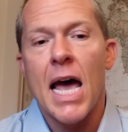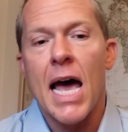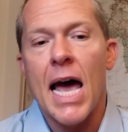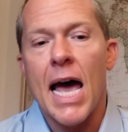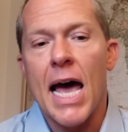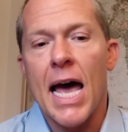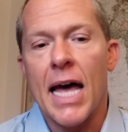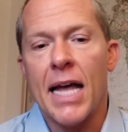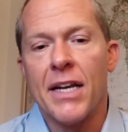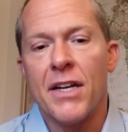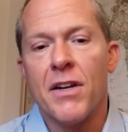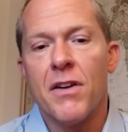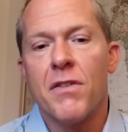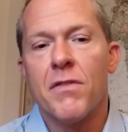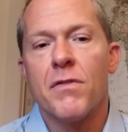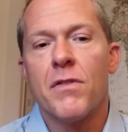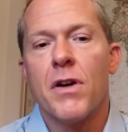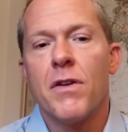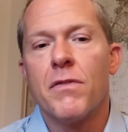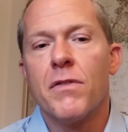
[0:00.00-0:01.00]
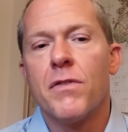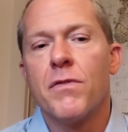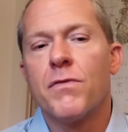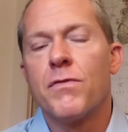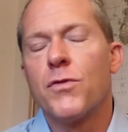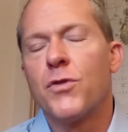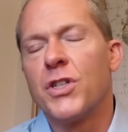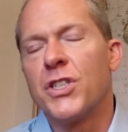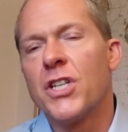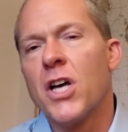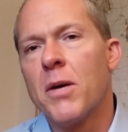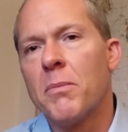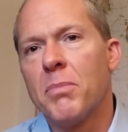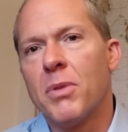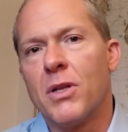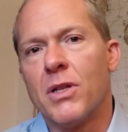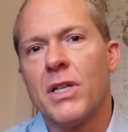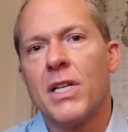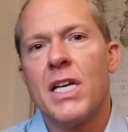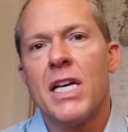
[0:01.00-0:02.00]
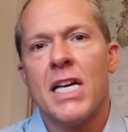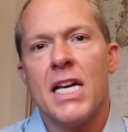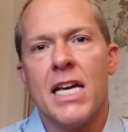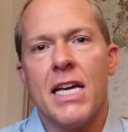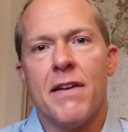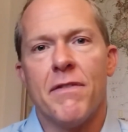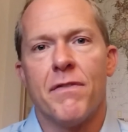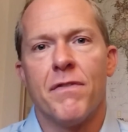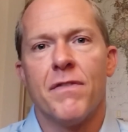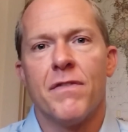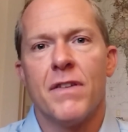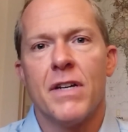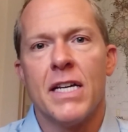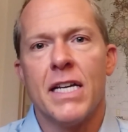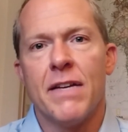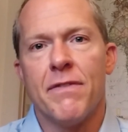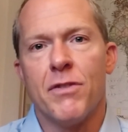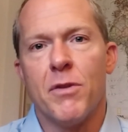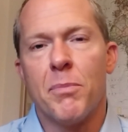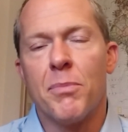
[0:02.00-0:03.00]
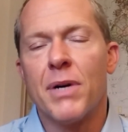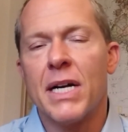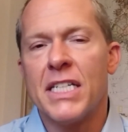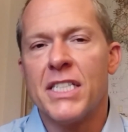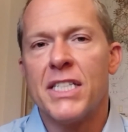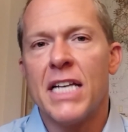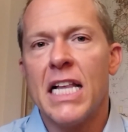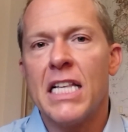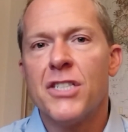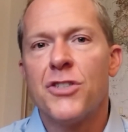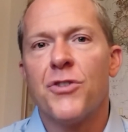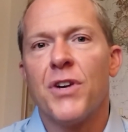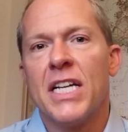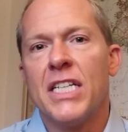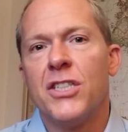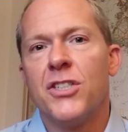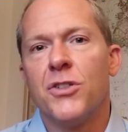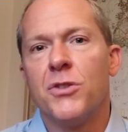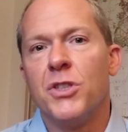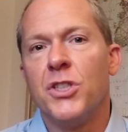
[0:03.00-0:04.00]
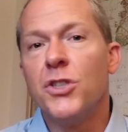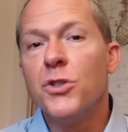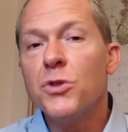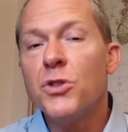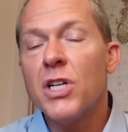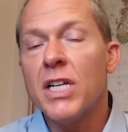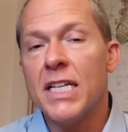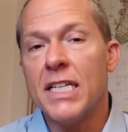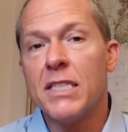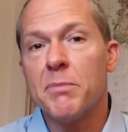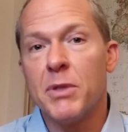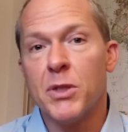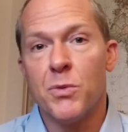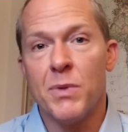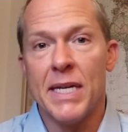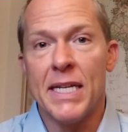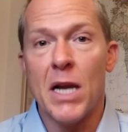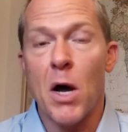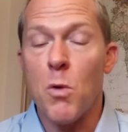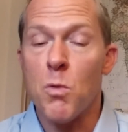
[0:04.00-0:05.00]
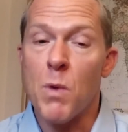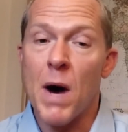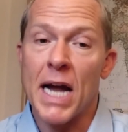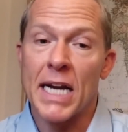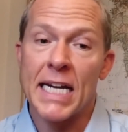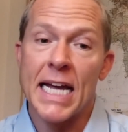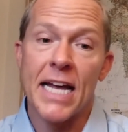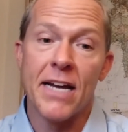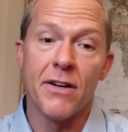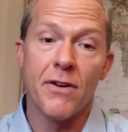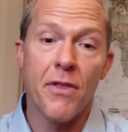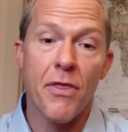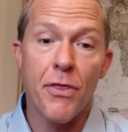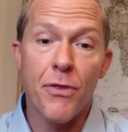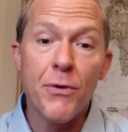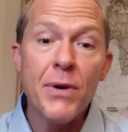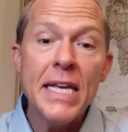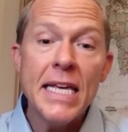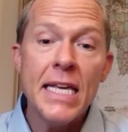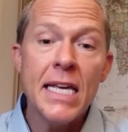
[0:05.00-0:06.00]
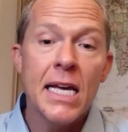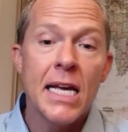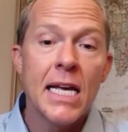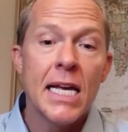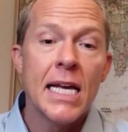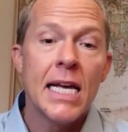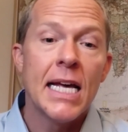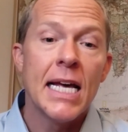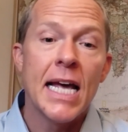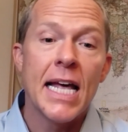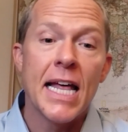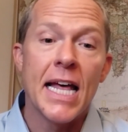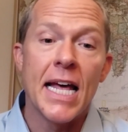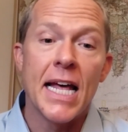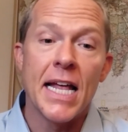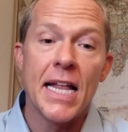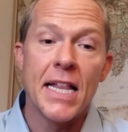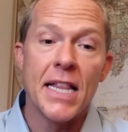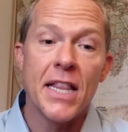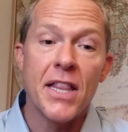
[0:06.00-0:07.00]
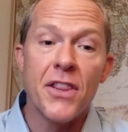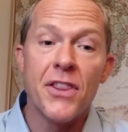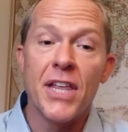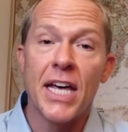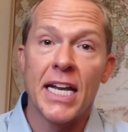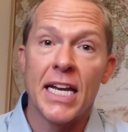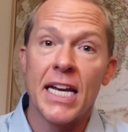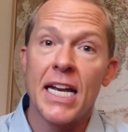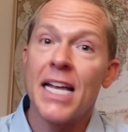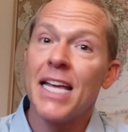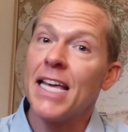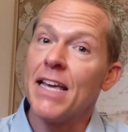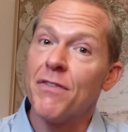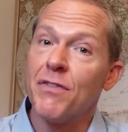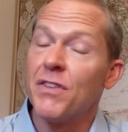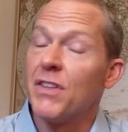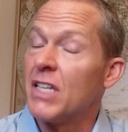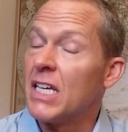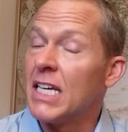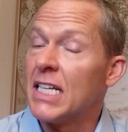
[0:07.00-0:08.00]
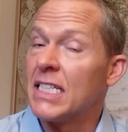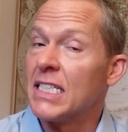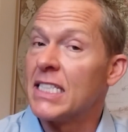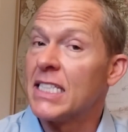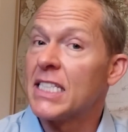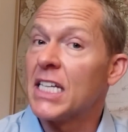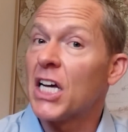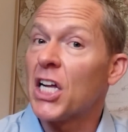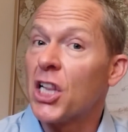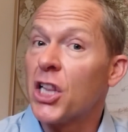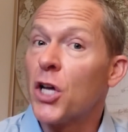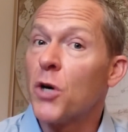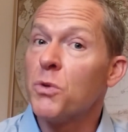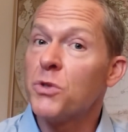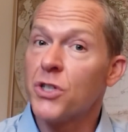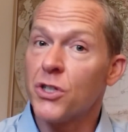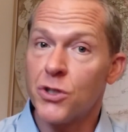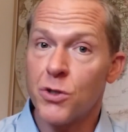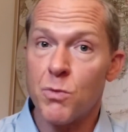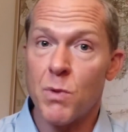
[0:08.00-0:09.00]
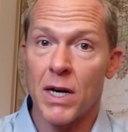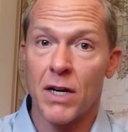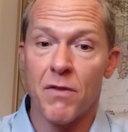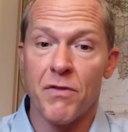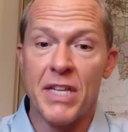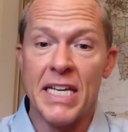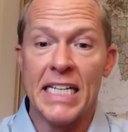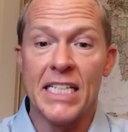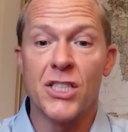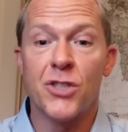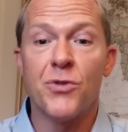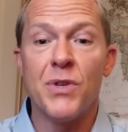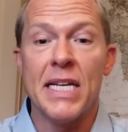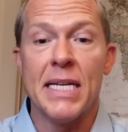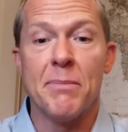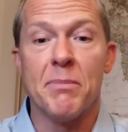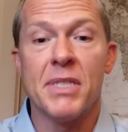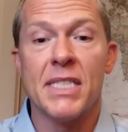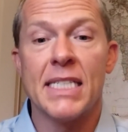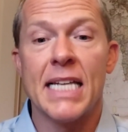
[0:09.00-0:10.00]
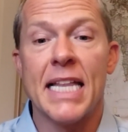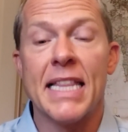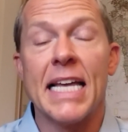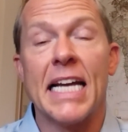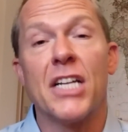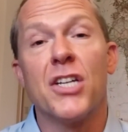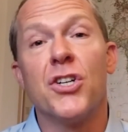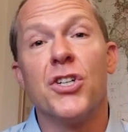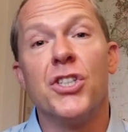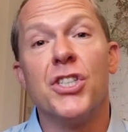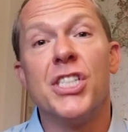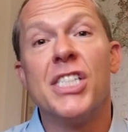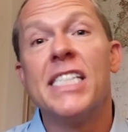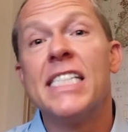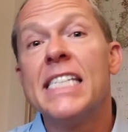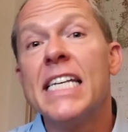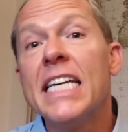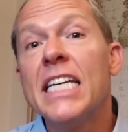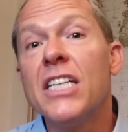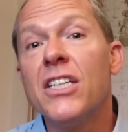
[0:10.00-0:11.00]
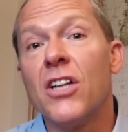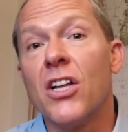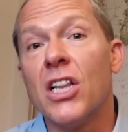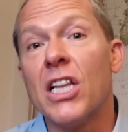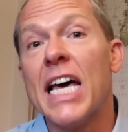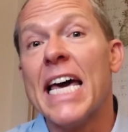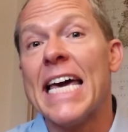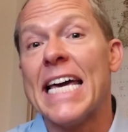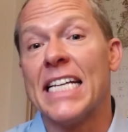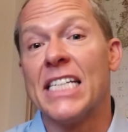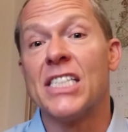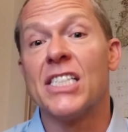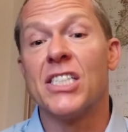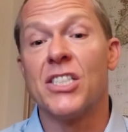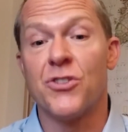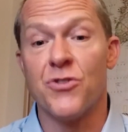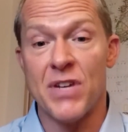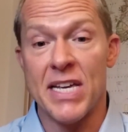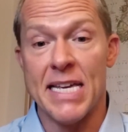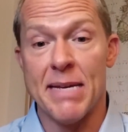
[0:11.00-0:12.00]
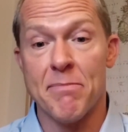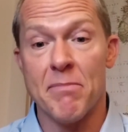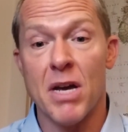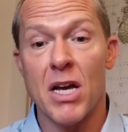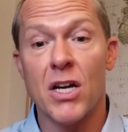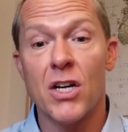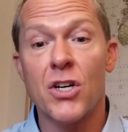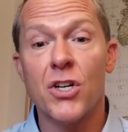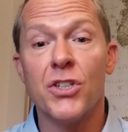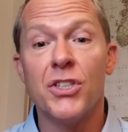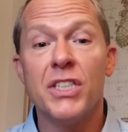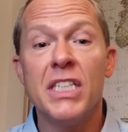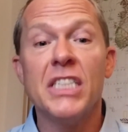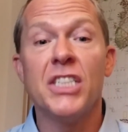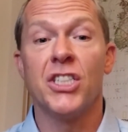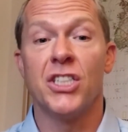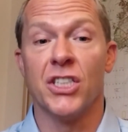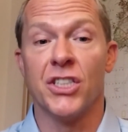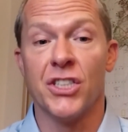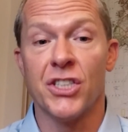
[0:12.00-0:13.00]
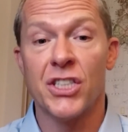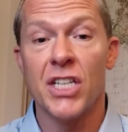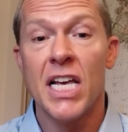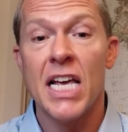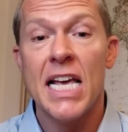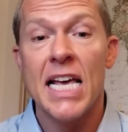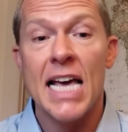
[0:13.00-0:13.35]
And for example, if the price-sales ratio usually is between 1 and 3, then if it's closer to one of the extremes, that could signal extreme conditions.